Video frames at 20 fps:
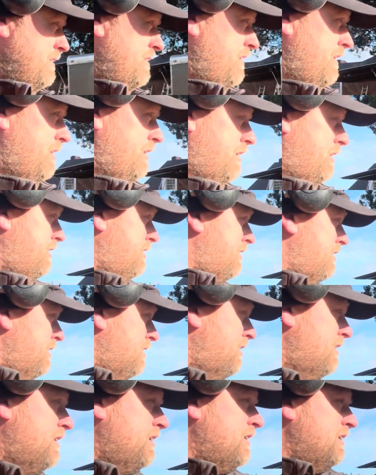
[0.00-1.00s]
deal.
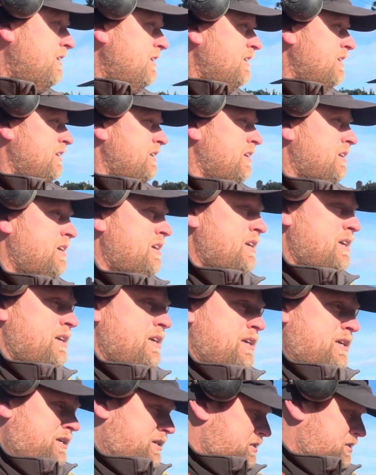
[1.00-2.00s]

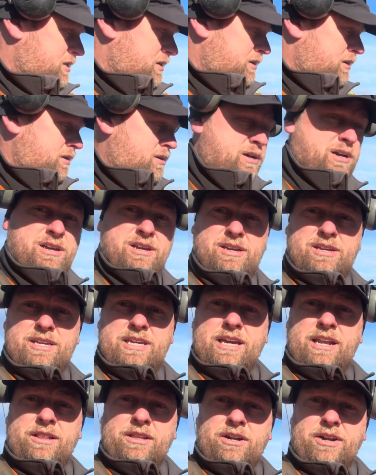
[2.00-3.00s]
So
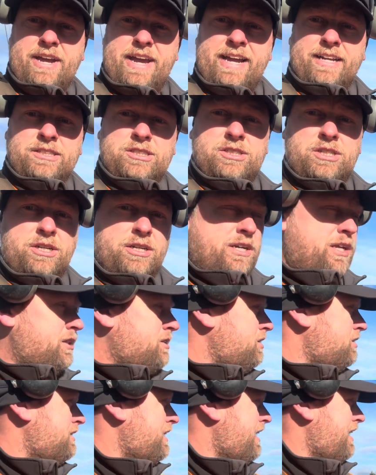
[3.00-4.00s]
getting our hands dirty
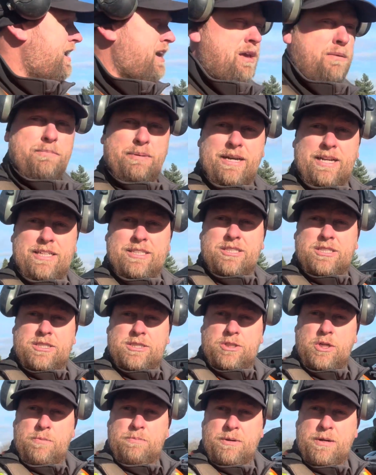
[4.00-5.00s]
today, but it's
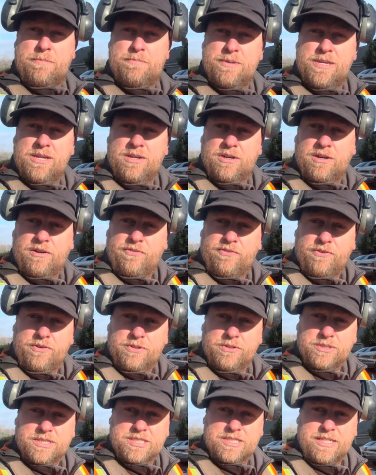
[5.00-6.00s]
super
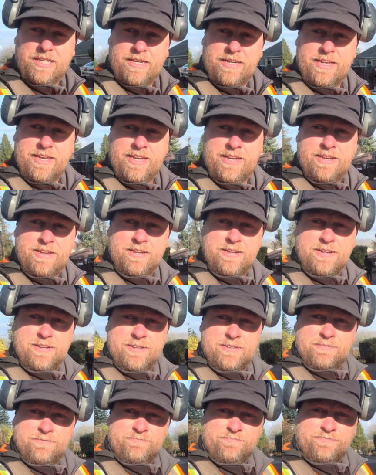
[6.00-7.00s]
beautiful, sunny.
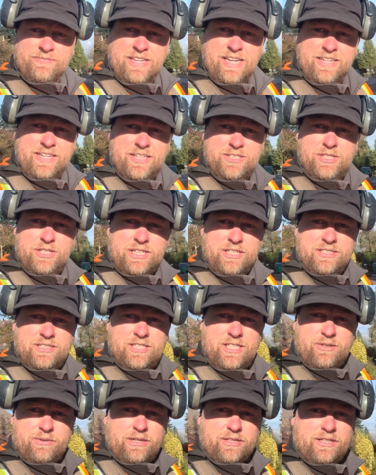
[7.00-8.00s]
I guess you can
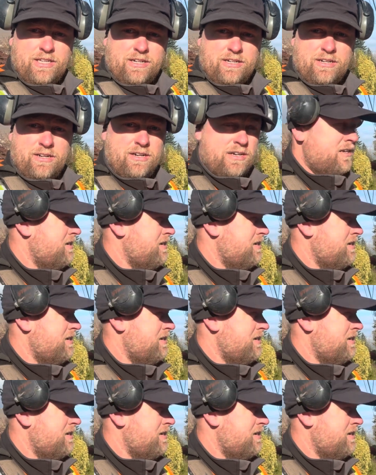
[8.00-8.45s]
see right there.